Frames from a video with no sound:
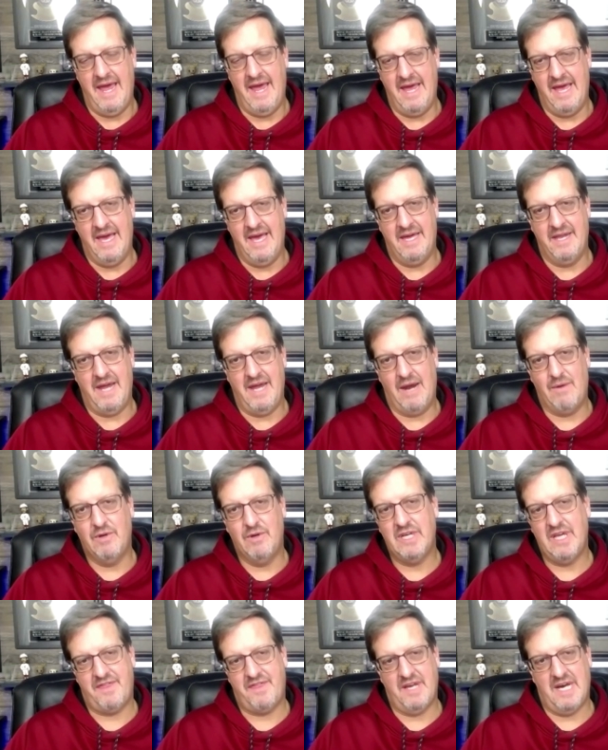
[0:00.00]
And I
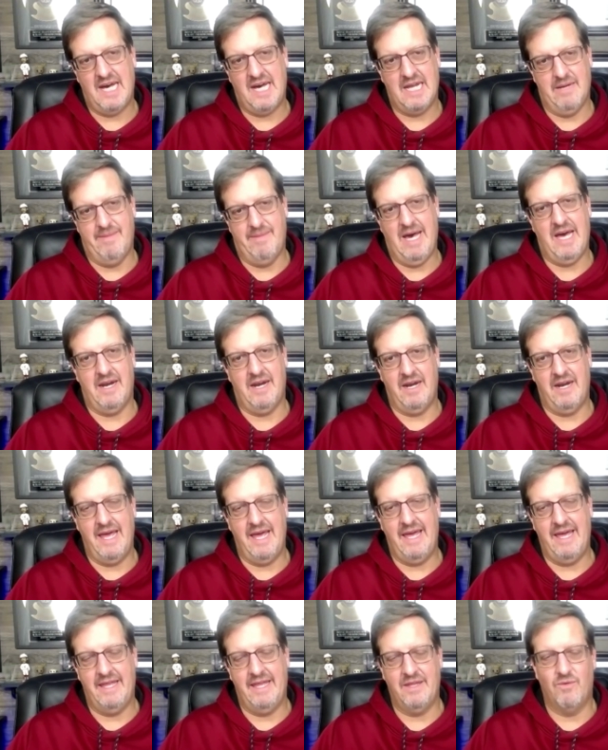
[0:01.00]
really thought about it.
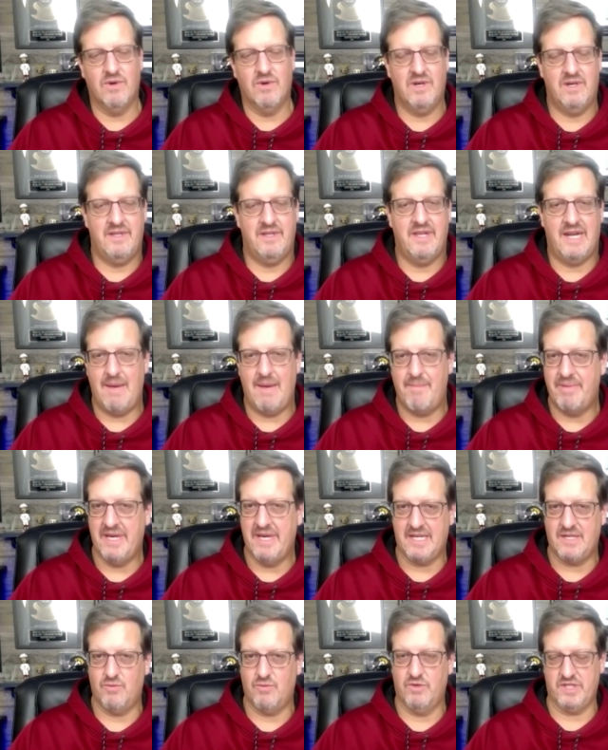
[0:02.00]
And the word that I
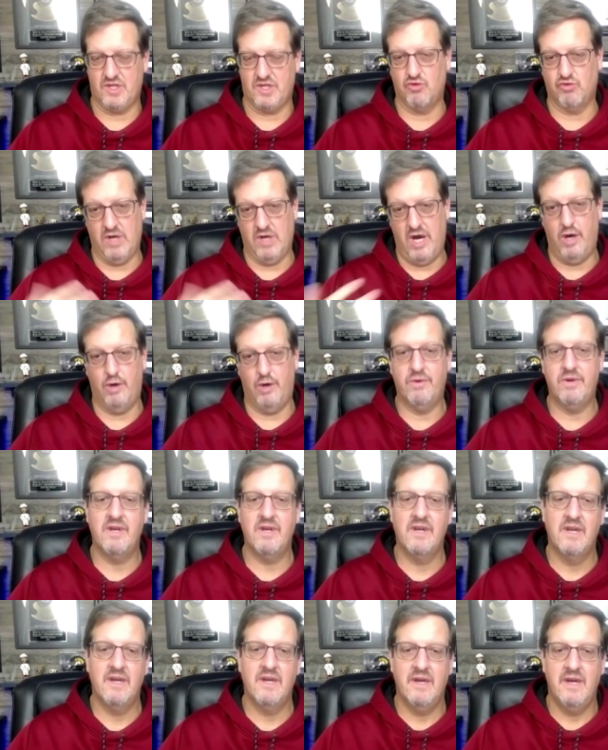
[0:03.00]
picked was grow
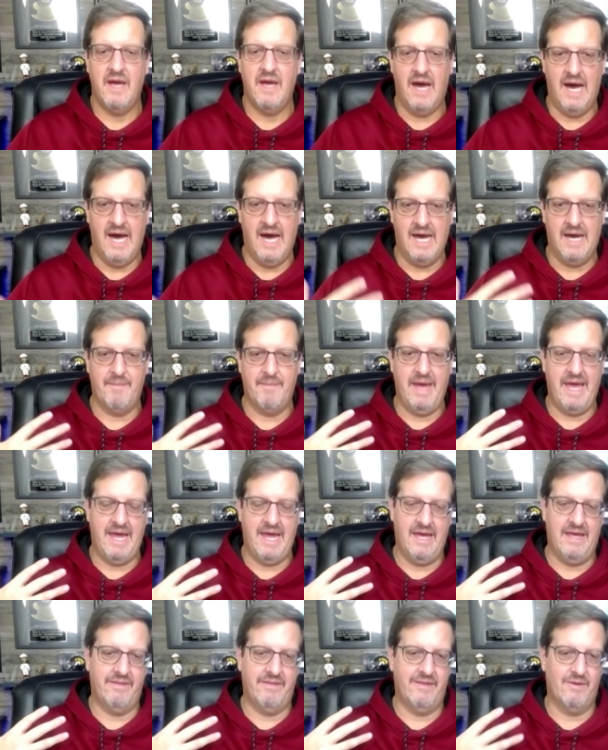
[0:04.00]
um,
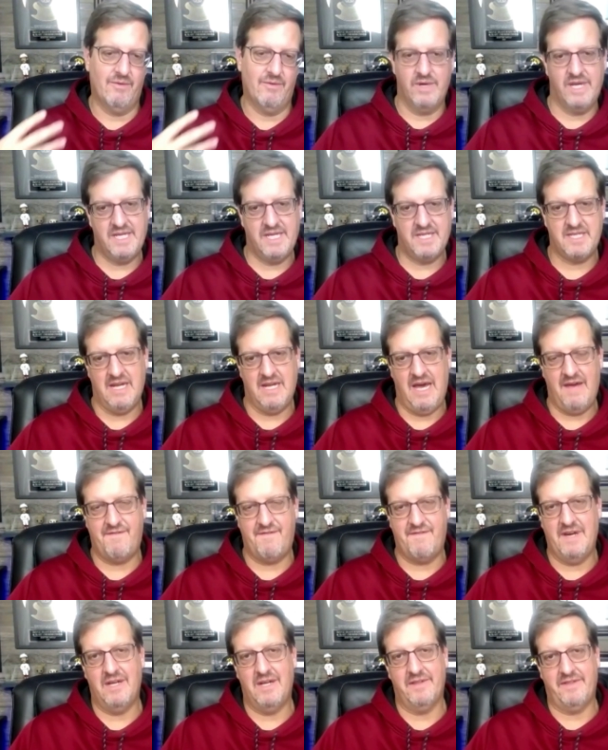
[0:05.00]
and the reason I
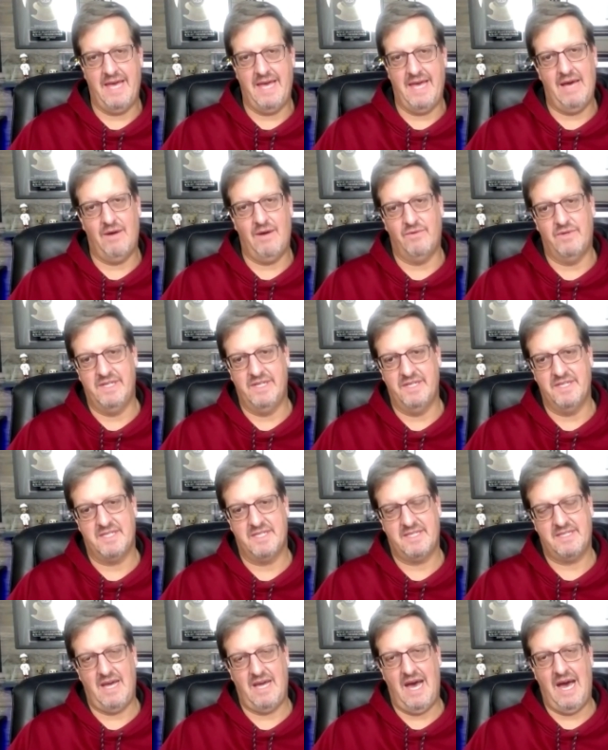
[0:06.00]
felt that
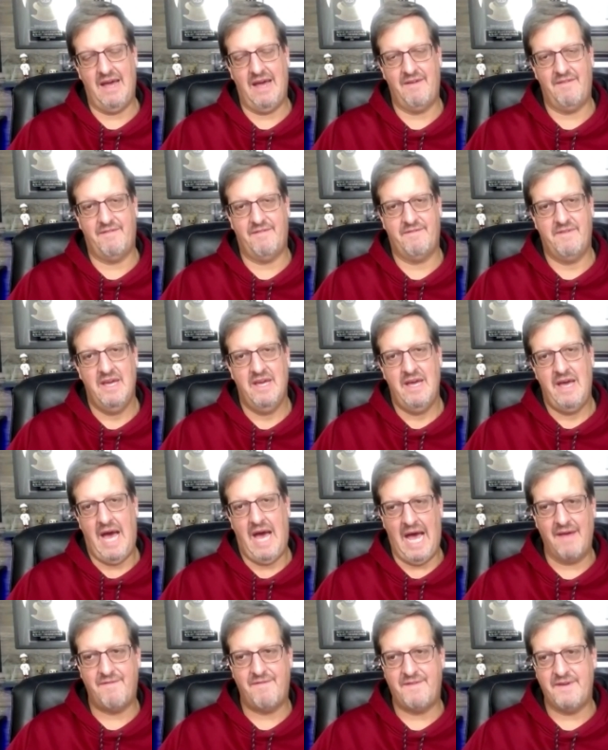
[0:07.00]
was I've
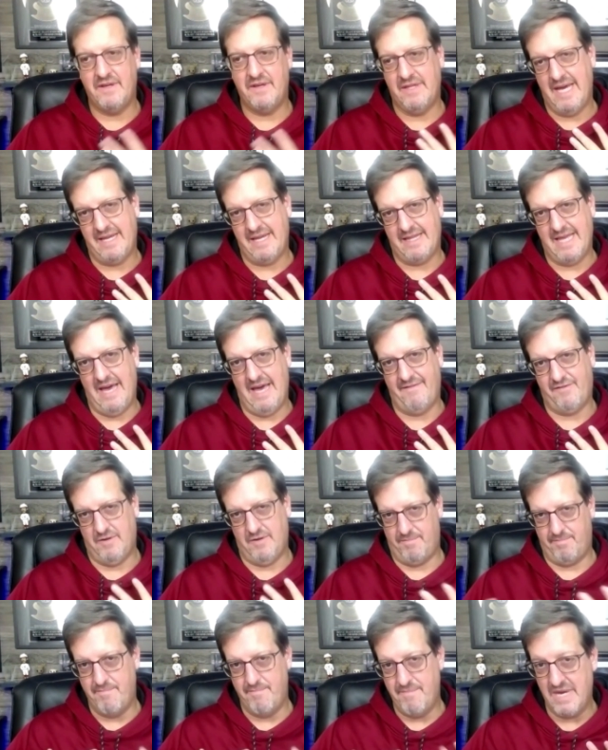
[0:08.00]
I feel like that
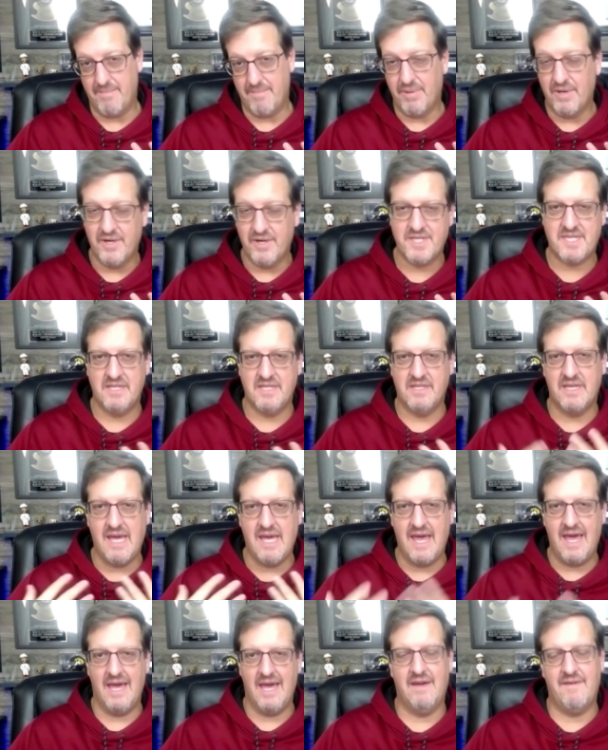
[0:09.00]
for me
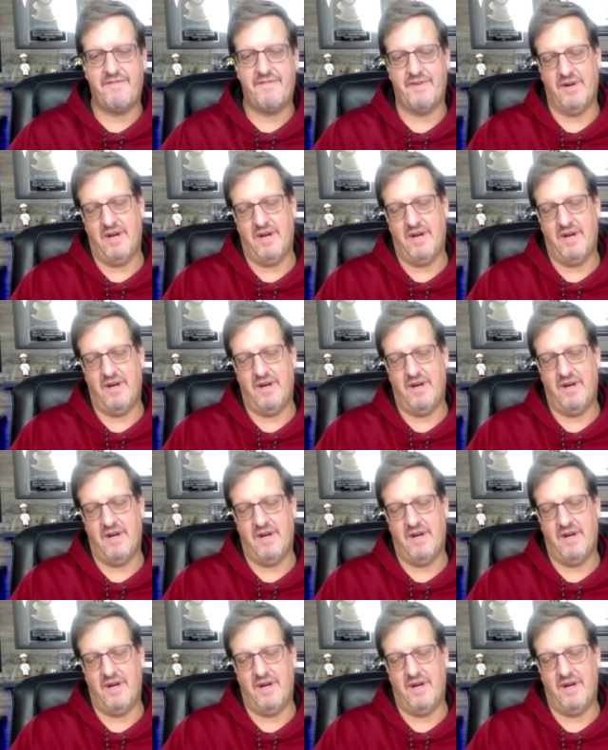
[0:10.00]
personally and